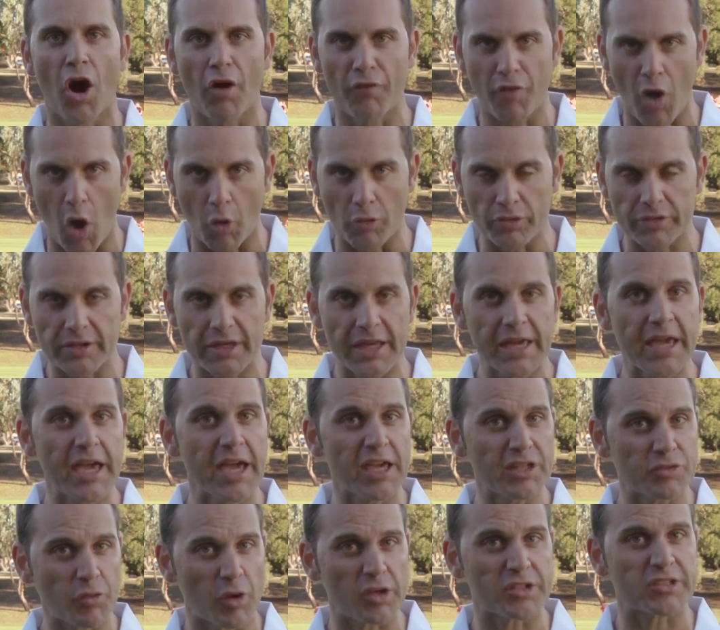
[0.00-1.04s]
of old?
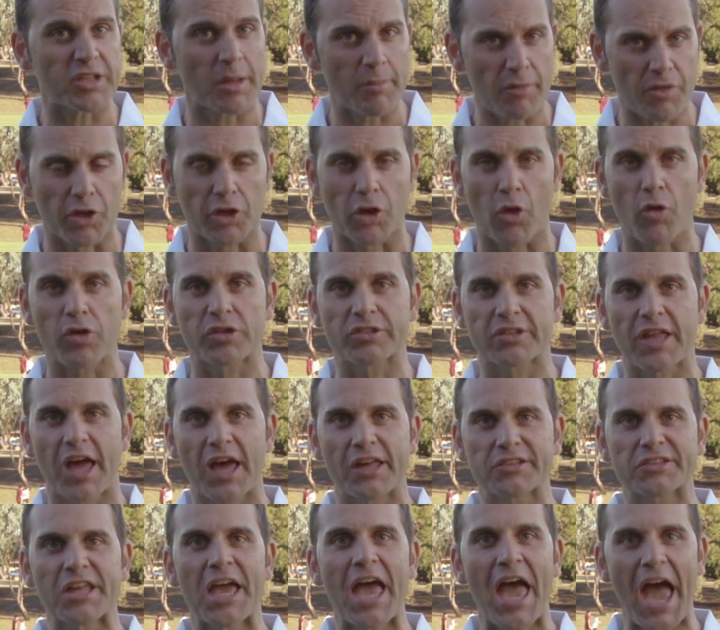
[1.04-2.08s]
Here's what some of the Glory
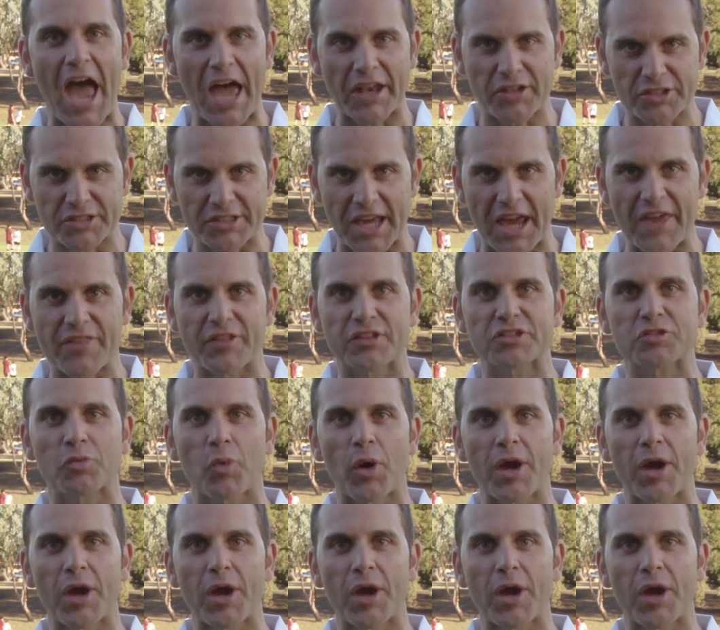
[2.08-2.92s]
stars had to say this